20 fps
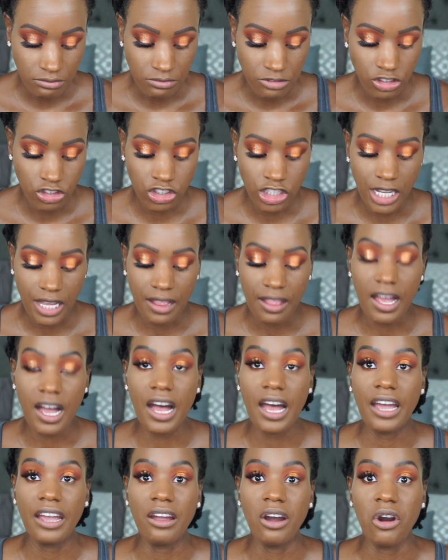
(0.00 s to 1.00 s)

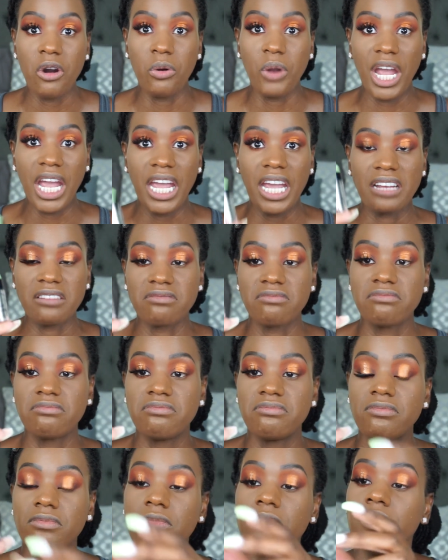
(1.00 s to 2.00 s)
GLI 08.
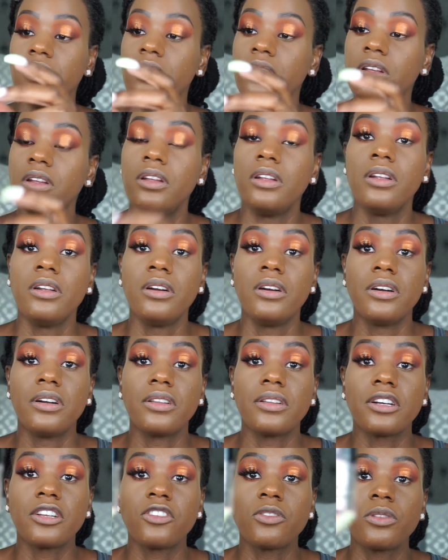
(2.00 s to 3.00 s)

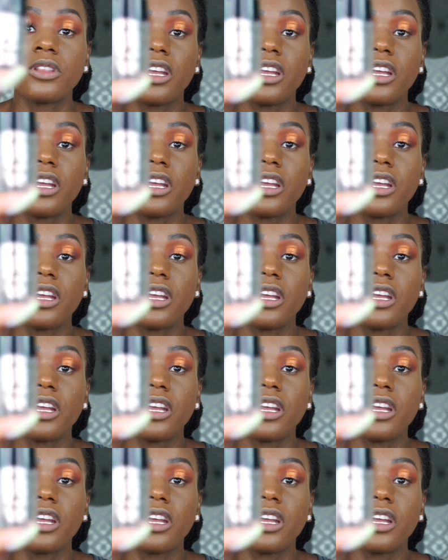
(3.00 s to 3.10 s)
That's what